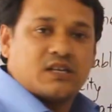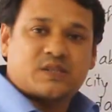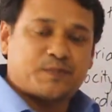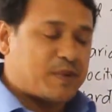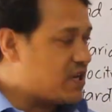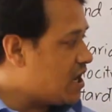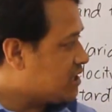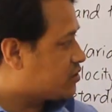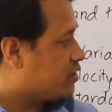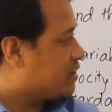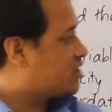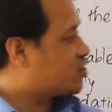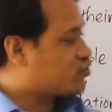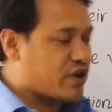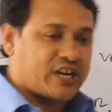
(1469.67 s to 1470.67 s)
Speed also
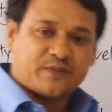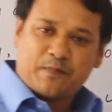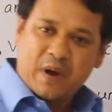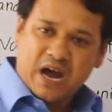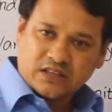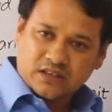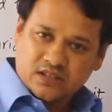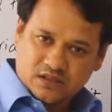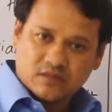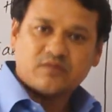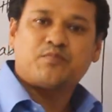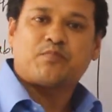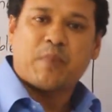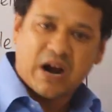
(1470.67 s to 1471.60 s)
straight path,